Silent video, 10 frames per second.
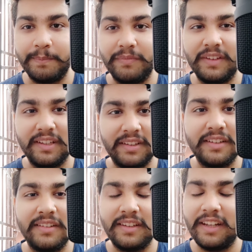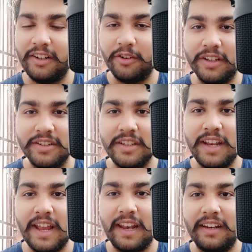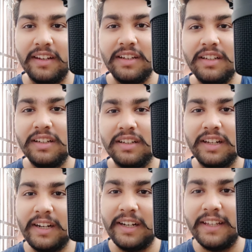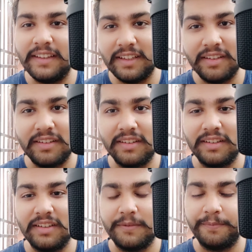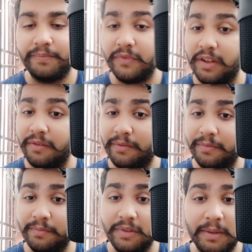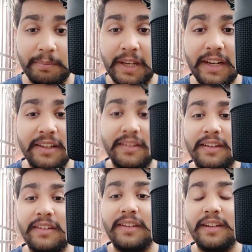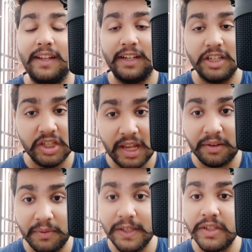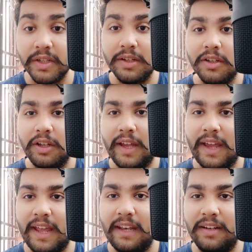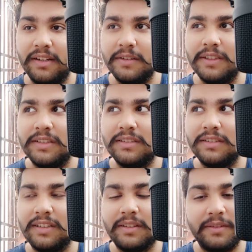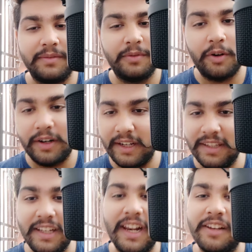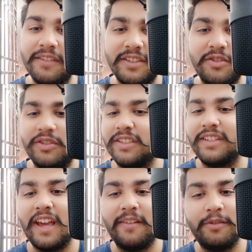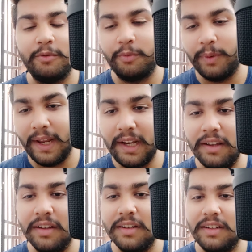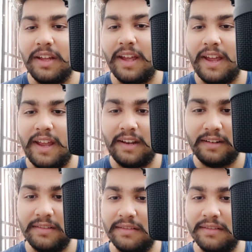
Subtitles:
this is the introduction, and currently this the playlist is in English language, and for Hindi language you just have to wait. And